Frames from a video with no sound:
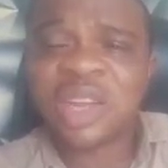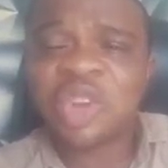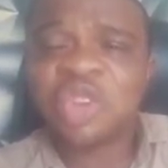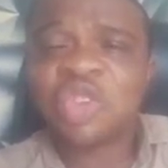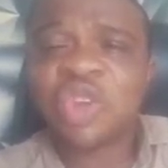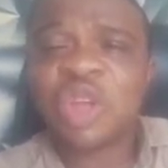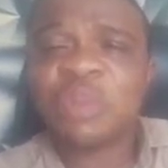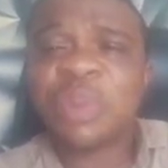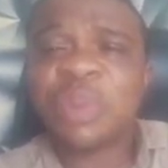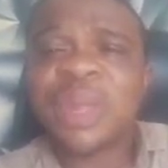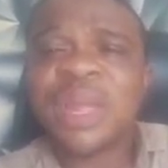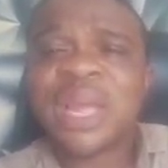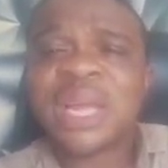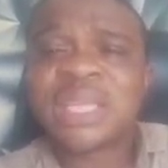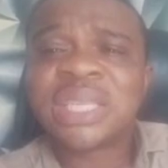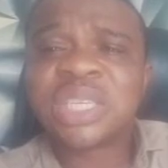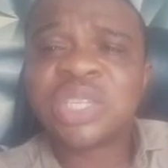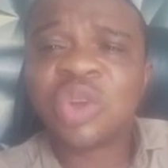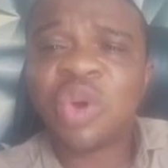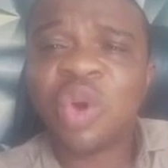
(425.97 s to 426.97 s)
so I'll be
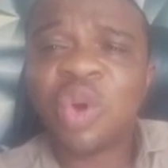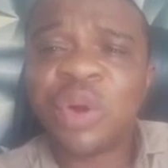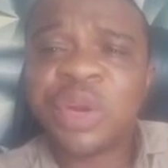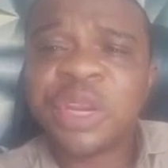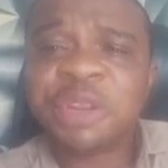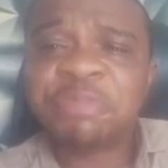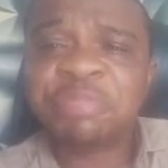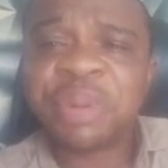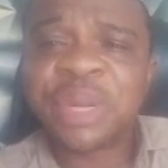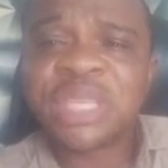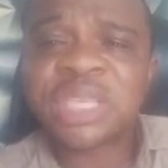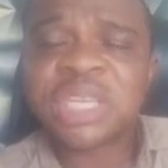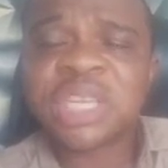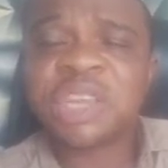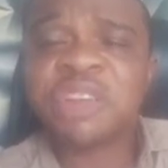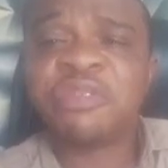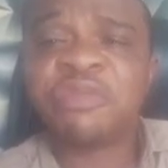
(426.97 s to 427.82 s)
getting all the best